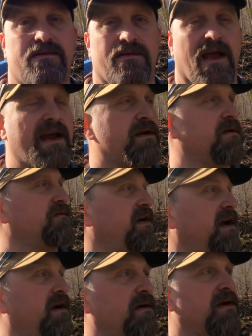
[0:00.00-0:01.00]
like over
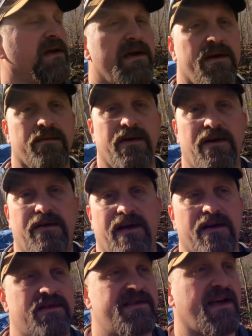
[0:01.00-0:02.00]
there. We do
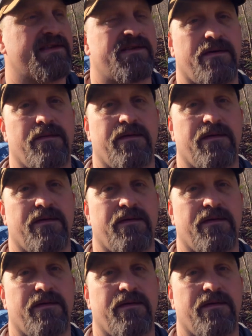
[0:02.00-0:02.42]
gear testing